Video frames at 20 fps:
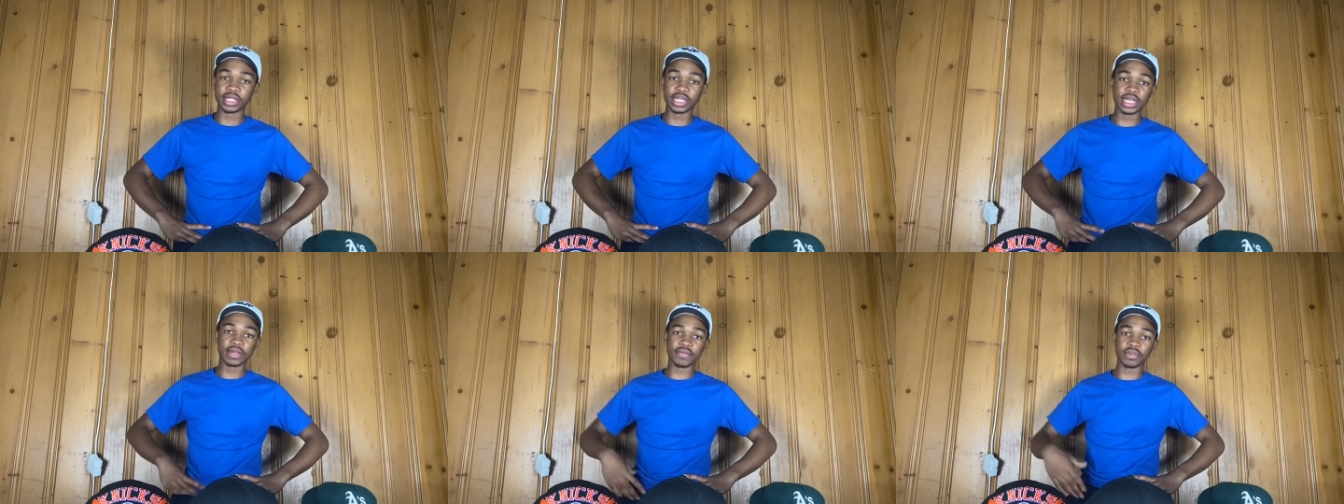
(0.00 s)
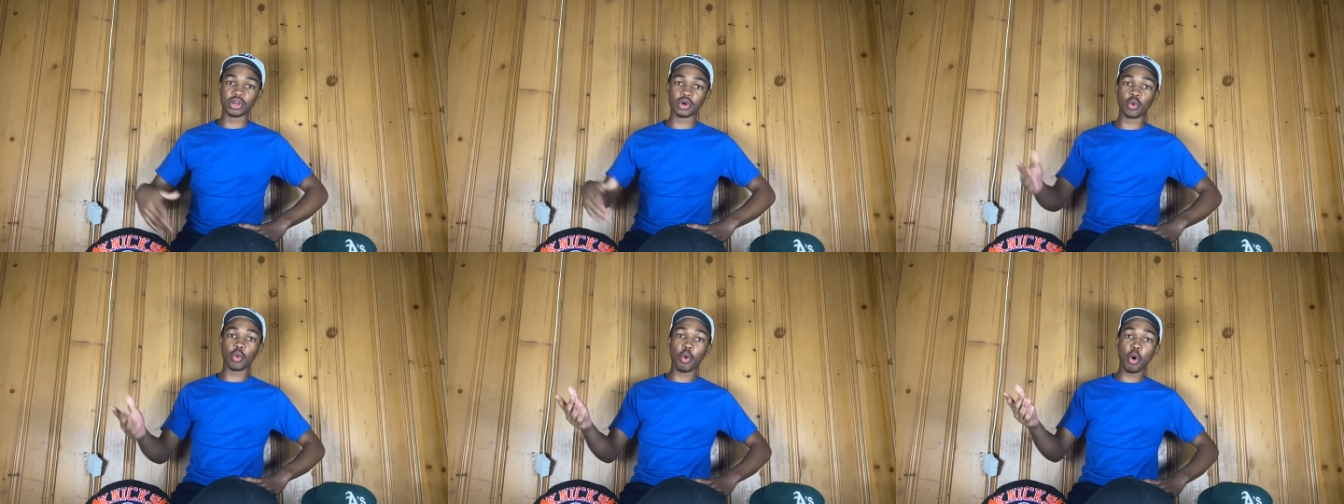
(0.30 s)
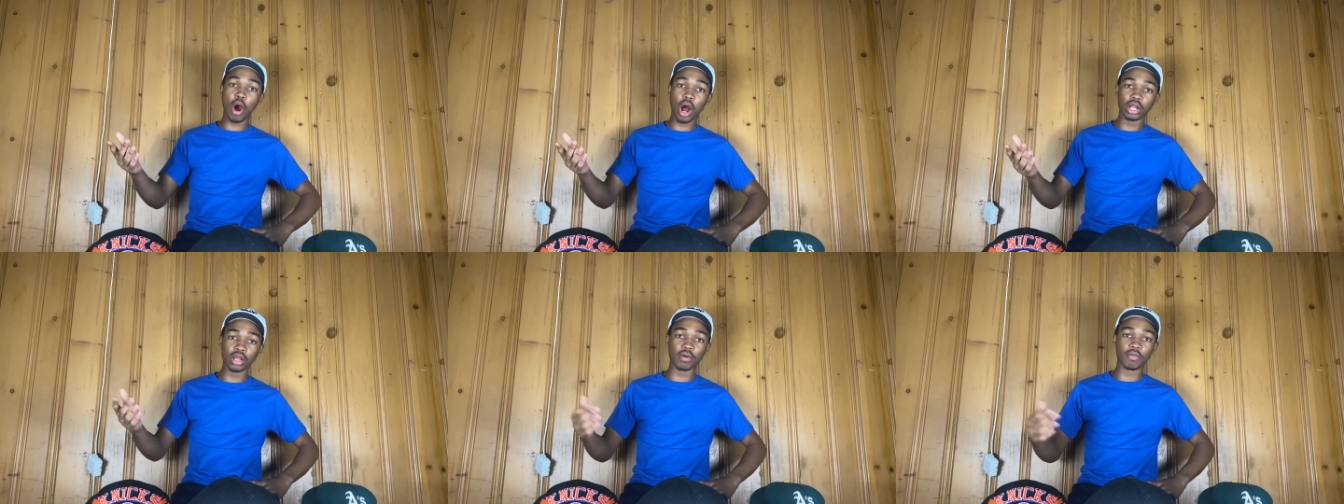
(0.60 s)
even
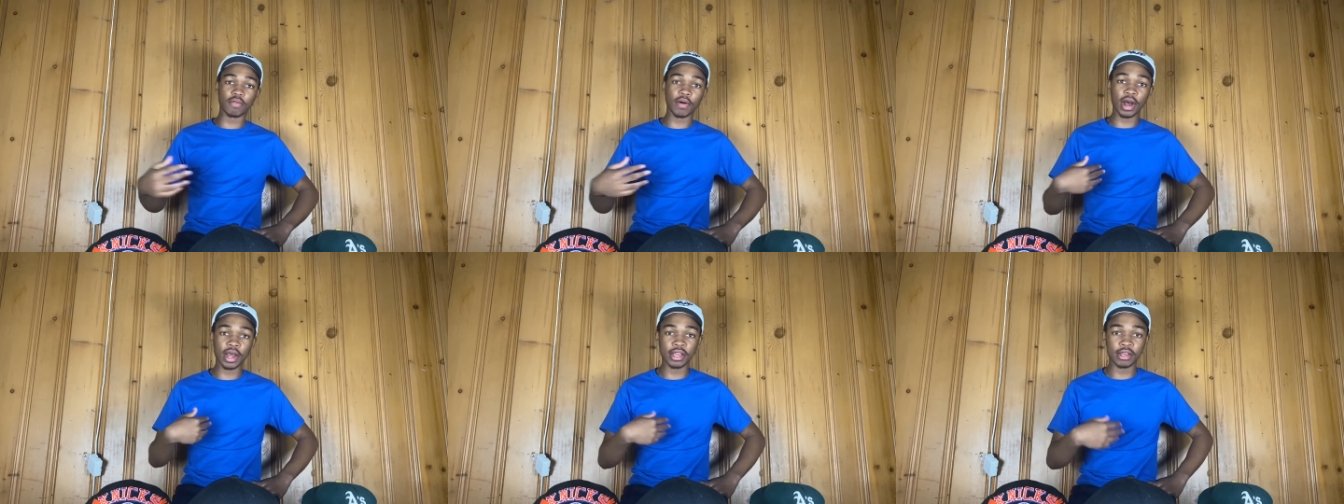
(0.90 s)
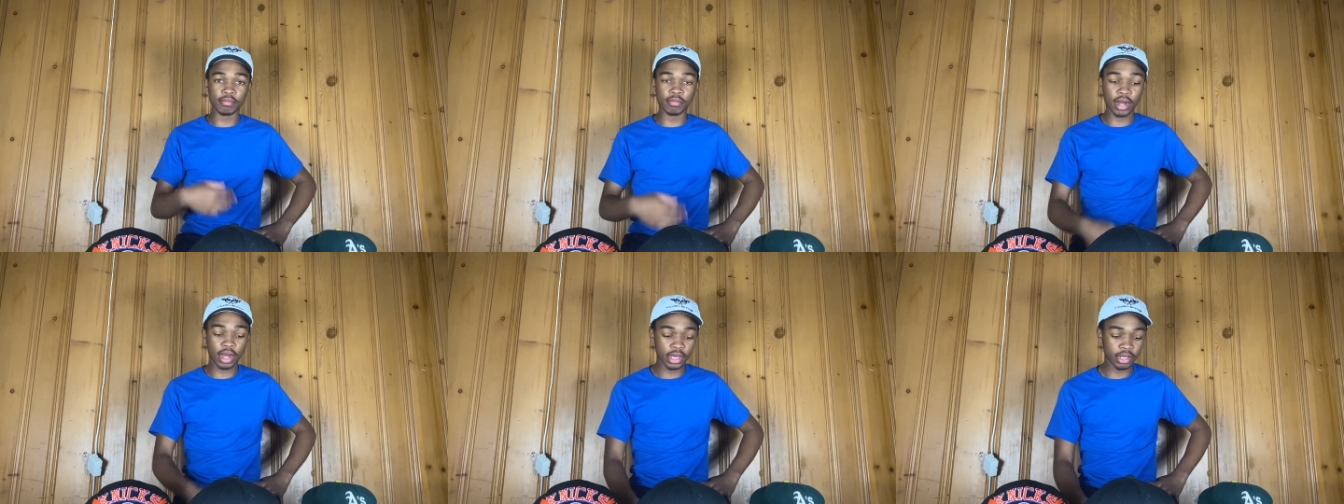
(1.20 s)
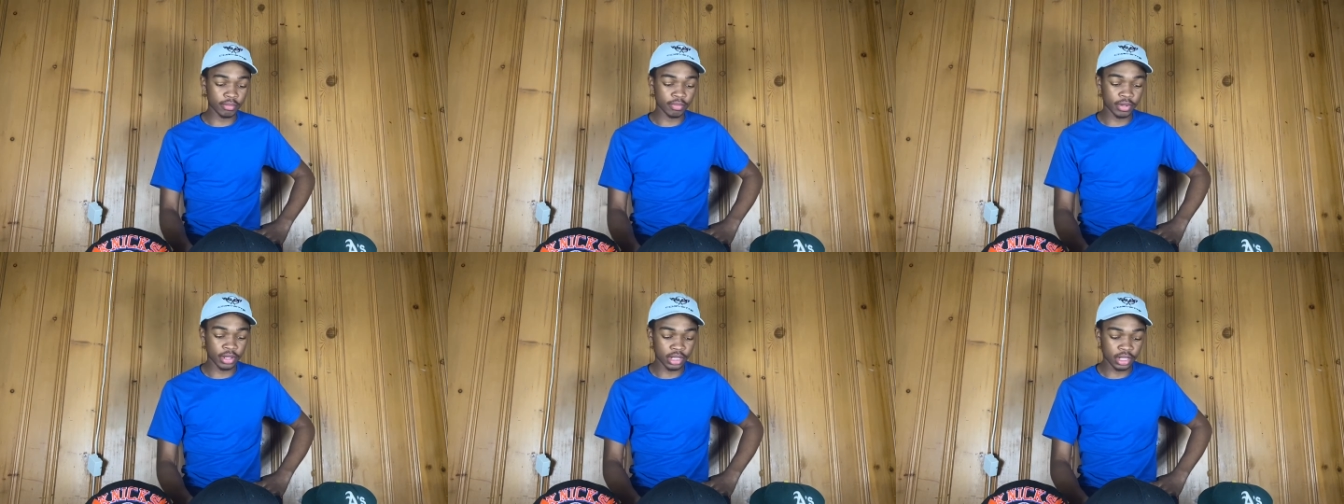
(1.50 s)
qualify, in my
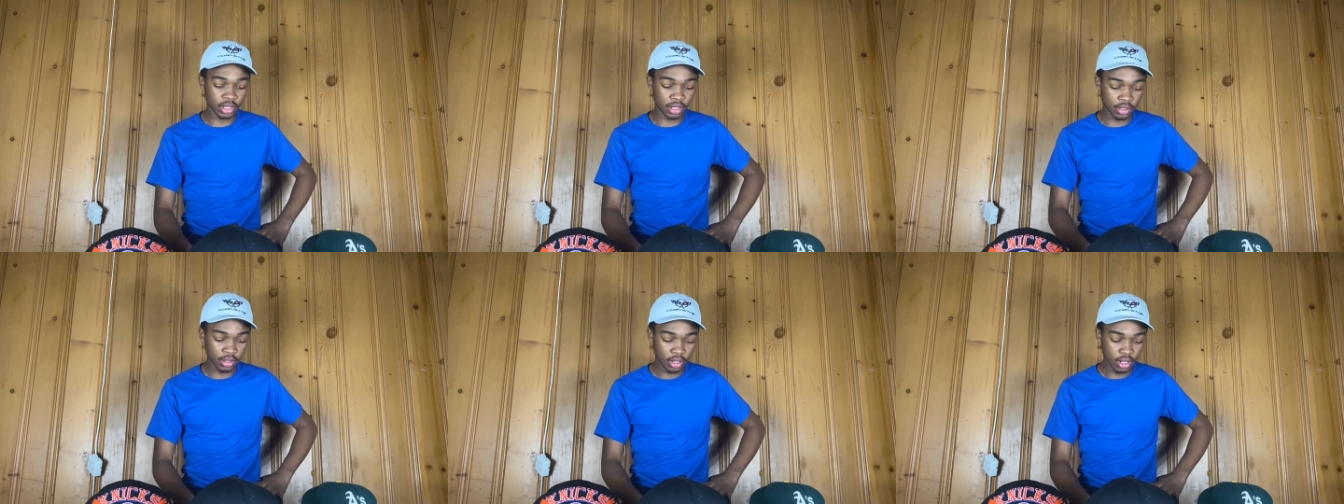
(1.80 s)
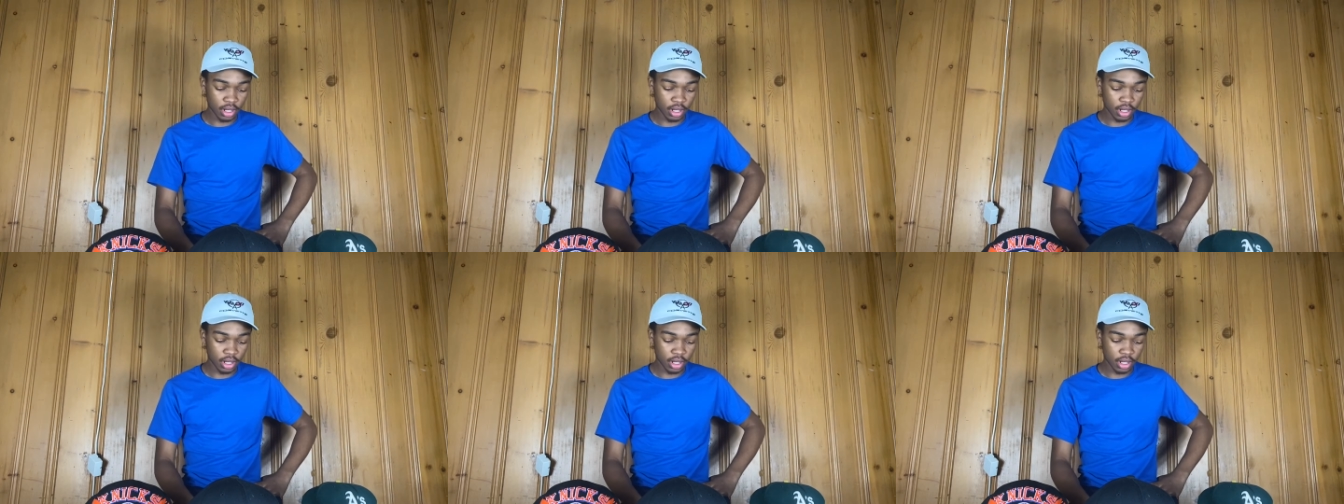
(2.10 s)
opinion,